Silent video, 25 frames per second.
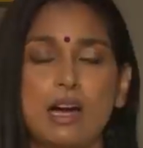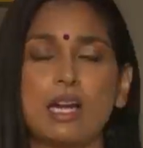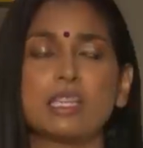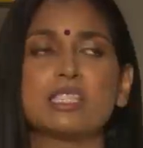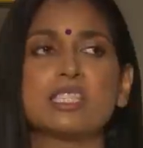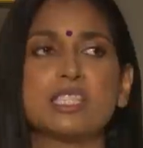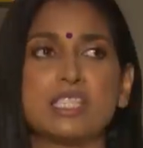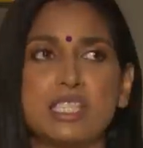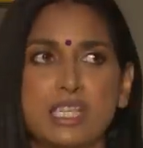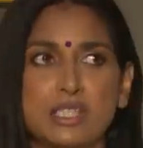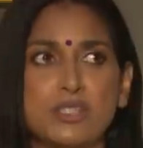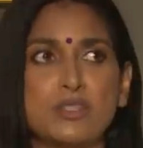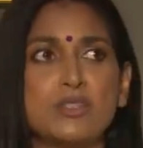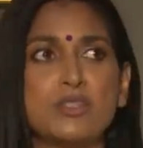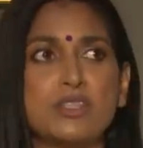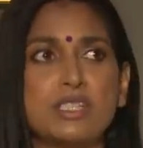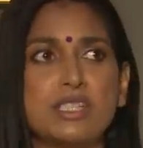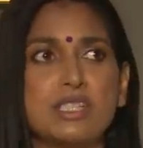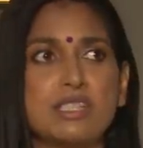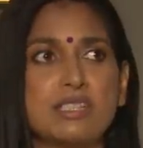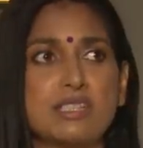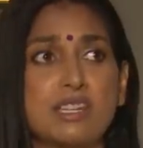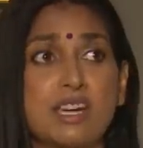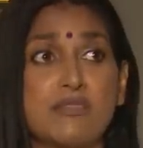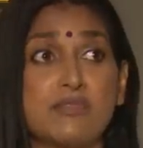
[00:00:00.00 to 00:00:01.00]
I, I do
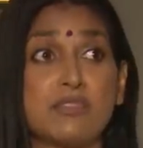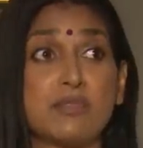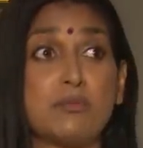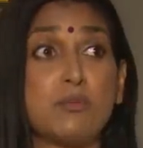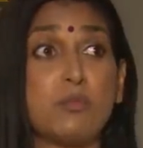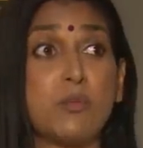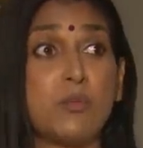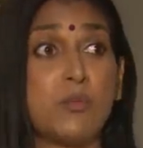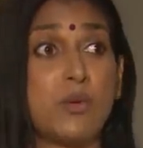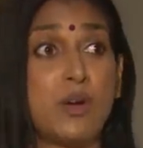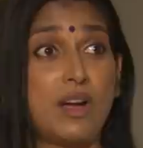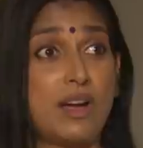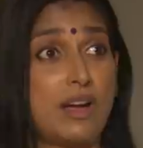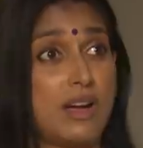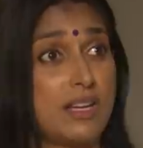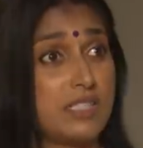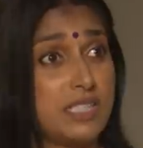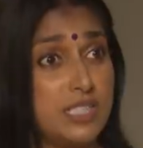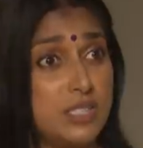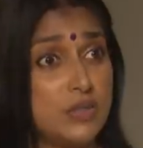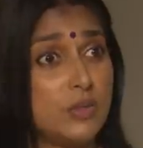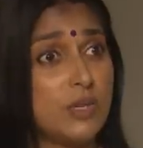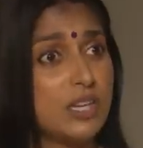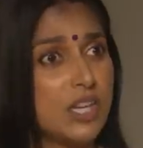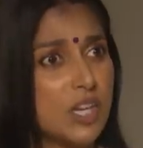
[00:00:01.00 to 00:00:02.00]
sneeze. I've, uh,
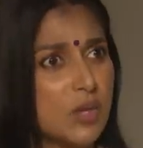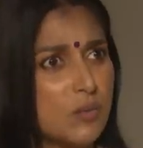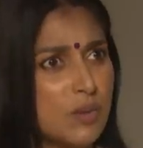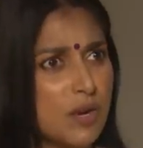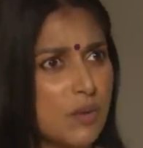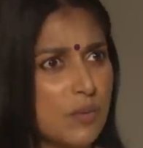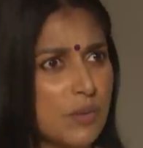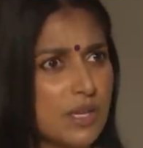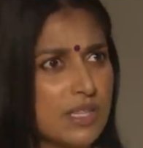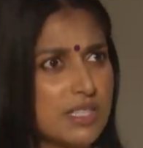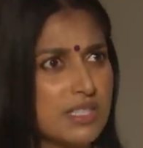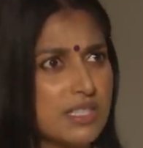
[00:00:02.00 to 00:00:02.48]
did you hear about my